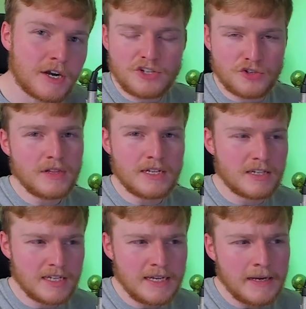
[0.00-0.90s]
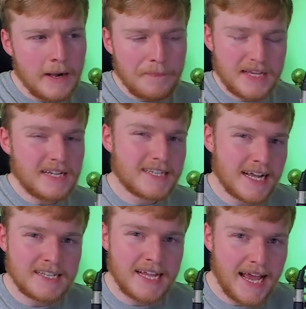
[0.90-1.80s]
I truly see these
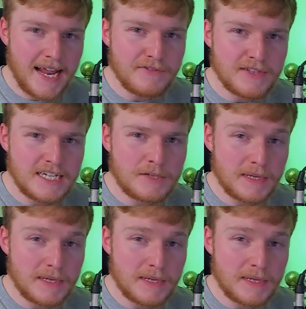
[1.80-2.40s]
Disney NFTs